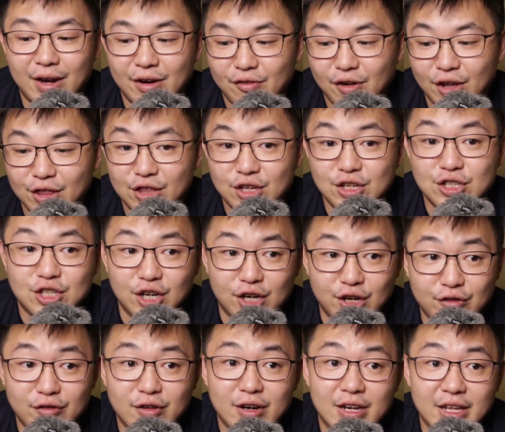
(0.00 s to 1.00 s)
the rental
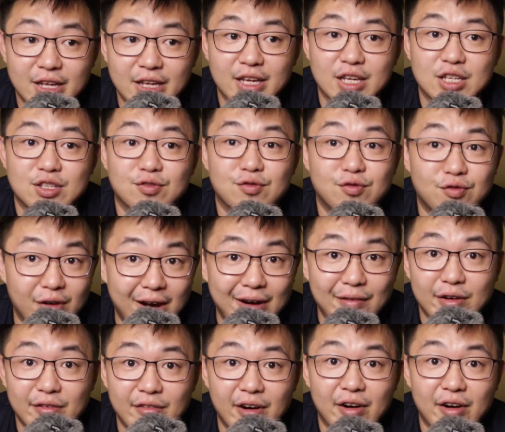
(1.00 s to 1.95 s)
generally is very,